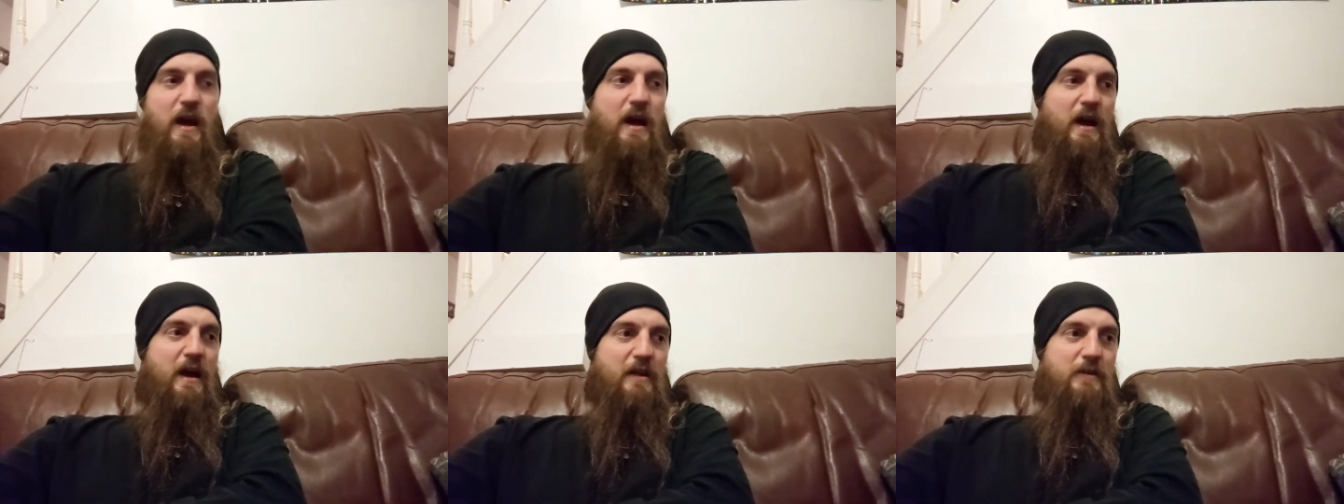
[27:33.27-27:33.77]

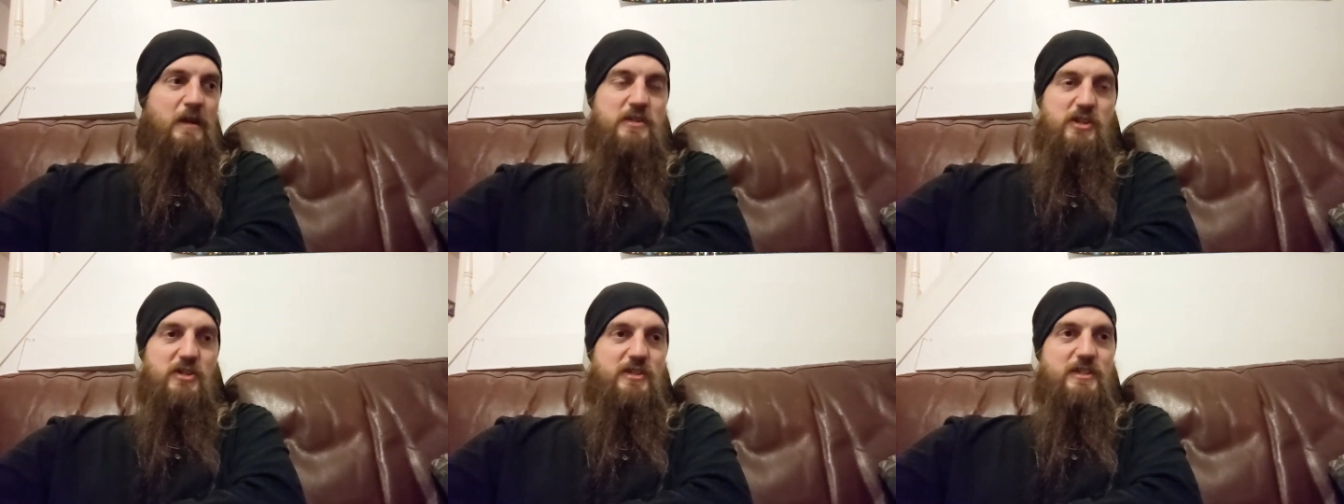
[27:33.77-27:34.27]
And
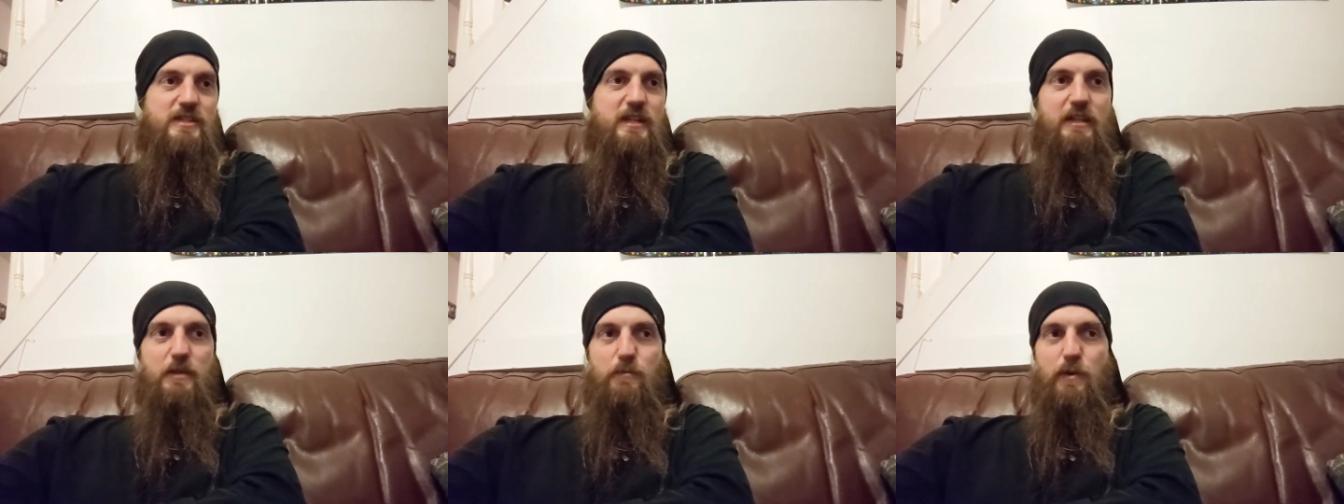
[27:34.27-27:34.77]
it's a
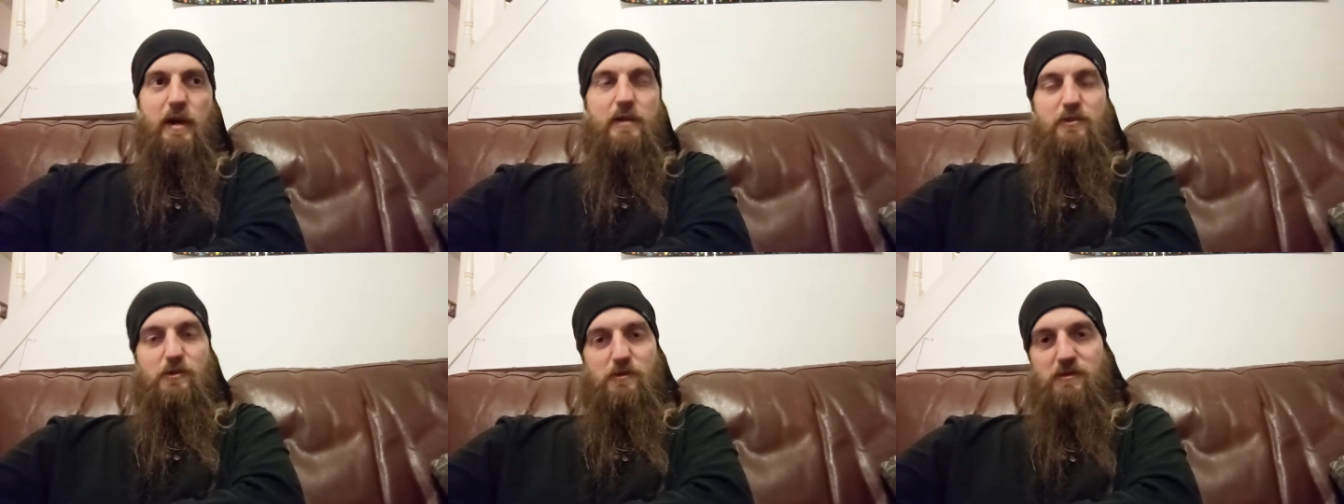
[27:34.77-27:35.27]
silly
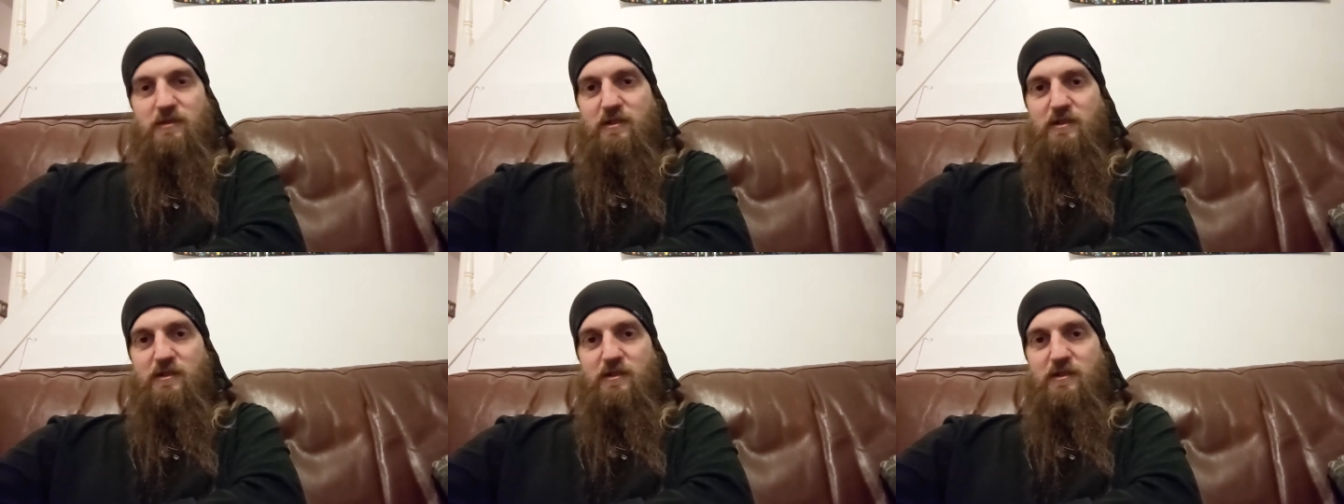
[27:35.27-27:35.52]
pedal.